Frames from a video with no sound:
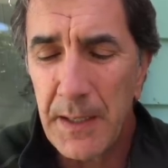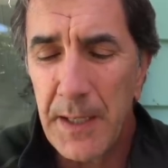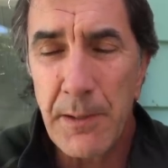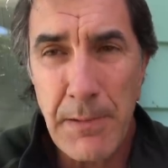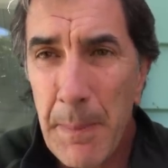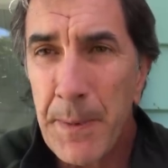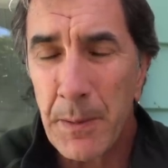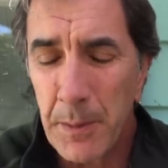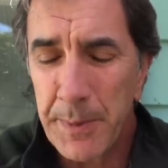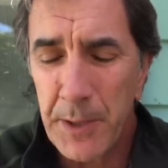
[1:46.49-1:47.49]

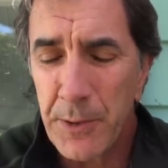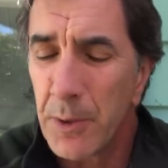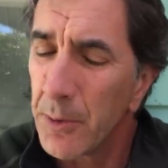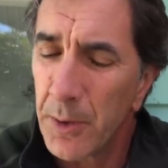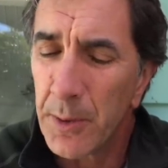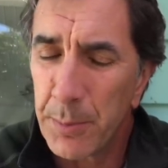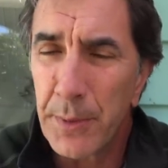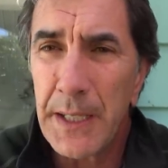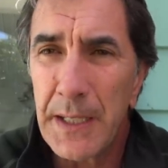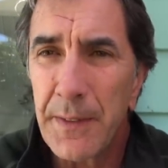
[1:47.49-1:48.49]
irreputable, because you don't know the
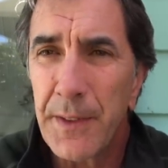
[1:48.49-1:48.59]
breed.